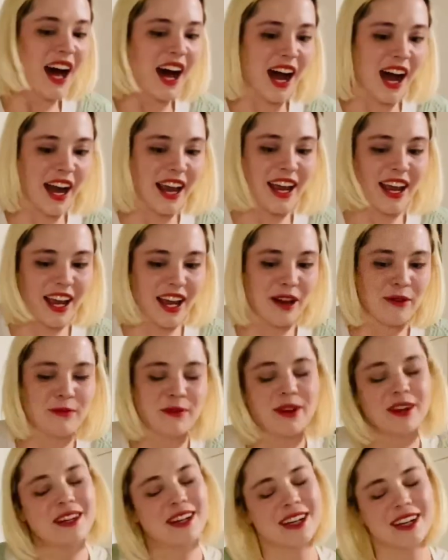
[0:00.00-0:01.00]
I am
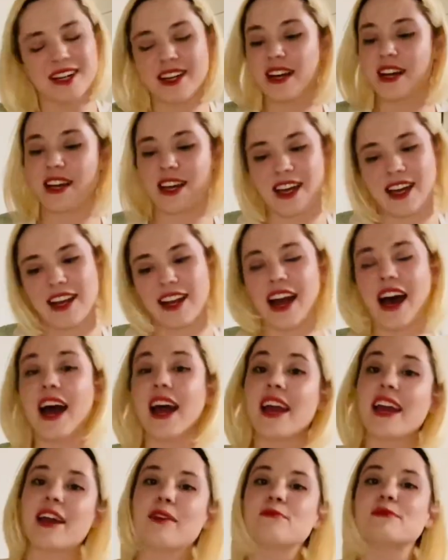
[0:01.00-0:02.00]

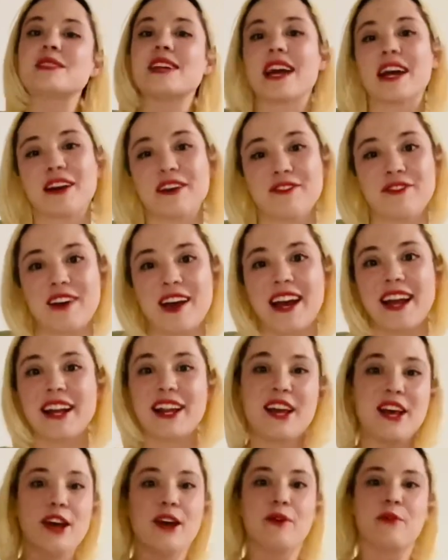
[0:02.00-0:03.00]
terrified
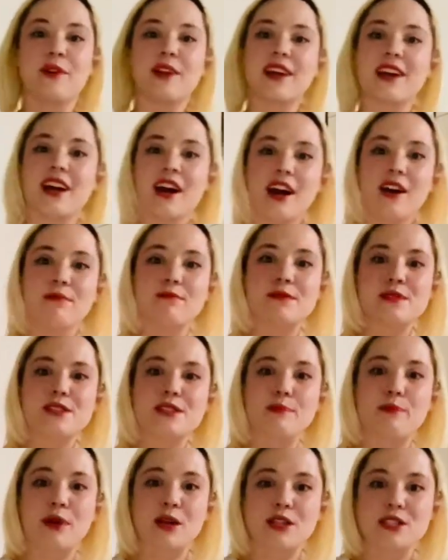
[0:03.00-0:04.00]
when it comes
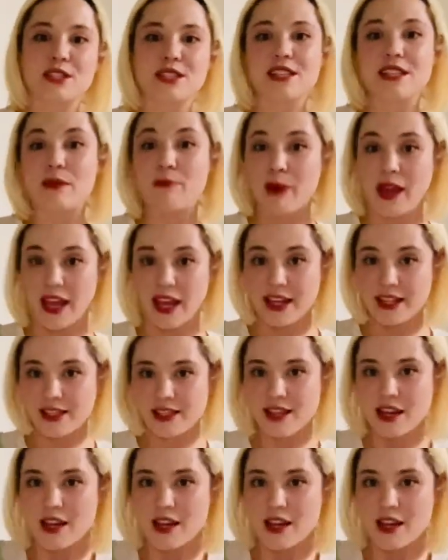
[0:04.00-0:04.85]
to purchasing pants,